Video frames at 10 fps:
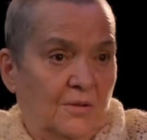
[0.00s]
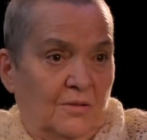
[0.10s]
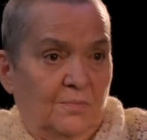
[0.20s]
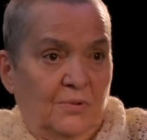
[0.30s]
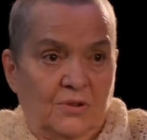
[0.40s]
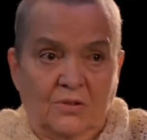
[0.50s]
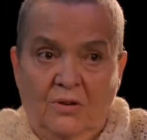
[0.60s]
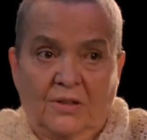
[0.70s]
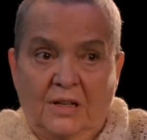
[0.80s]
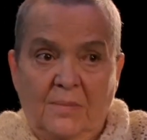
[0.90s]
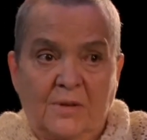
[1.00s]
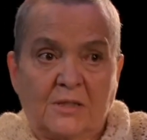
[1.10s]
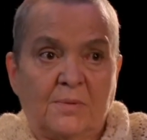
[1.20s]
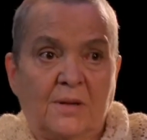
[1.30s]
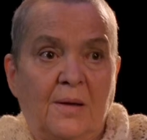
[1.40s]
you know, pushed all the
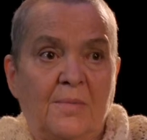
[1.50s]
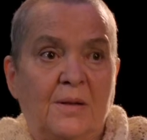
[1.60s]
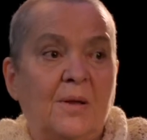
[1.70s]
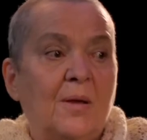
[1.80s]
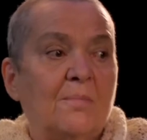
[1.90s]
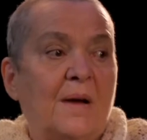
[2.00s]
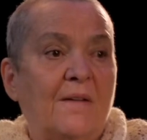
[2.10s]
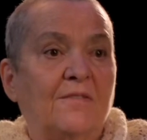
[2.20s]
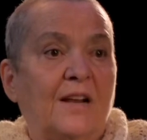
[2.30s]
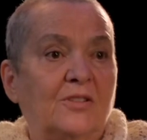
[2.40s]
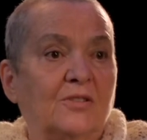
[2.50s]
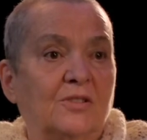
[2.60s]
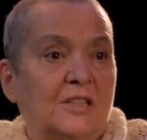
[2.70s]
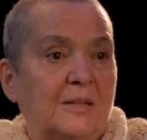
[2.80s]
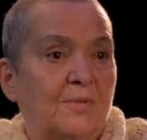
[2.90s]
limits. But, I mean, my friends
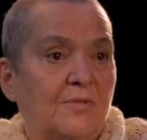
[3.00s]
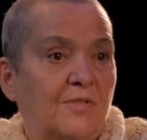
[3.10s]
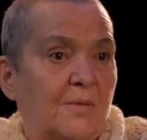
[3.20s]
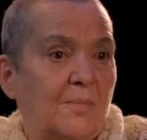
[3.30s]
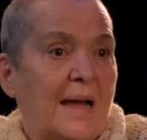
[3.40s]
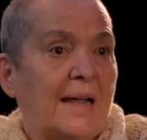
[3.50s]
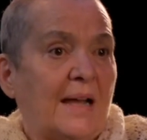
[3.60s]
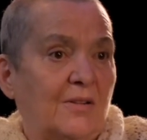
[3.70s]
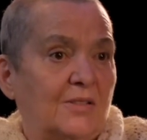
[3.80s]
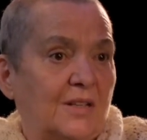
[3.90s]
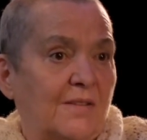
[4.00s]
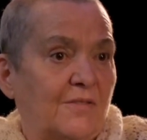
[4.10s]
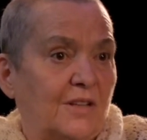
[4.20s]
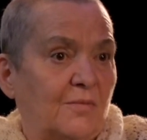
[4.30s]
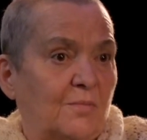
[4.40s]
could sleep over at my house and
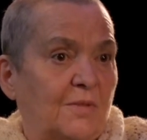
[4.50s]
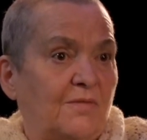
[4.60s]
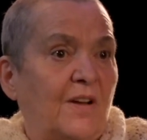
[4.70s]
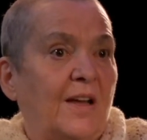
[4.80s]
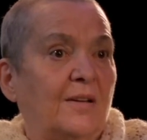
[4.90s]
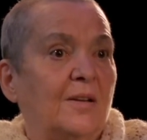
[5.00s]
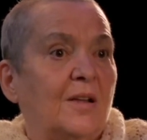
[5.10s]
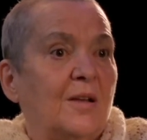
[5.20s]
everything would be fine.